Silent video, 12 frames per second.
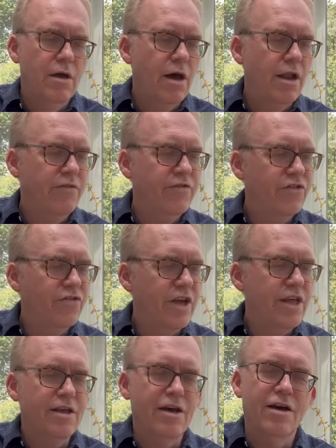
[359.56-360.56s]
have to
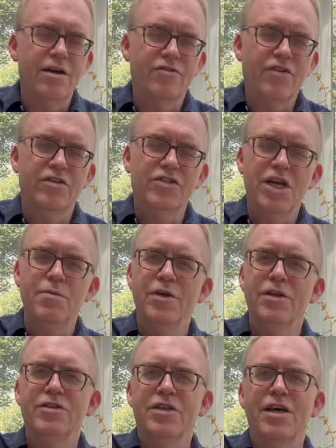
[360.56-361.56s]
say that it's a shame
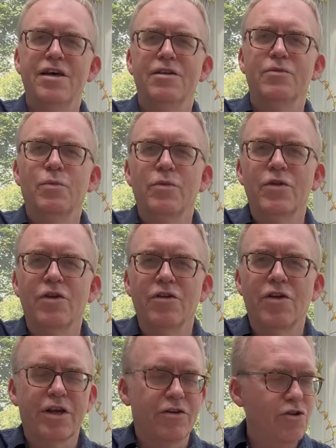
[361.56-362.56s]
that
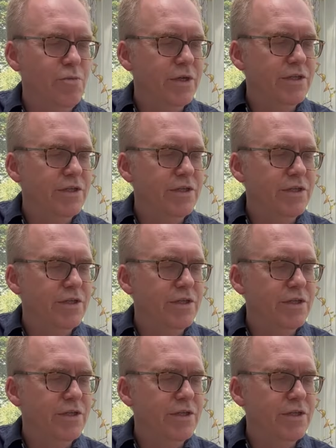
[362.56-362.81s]
Rick Rubin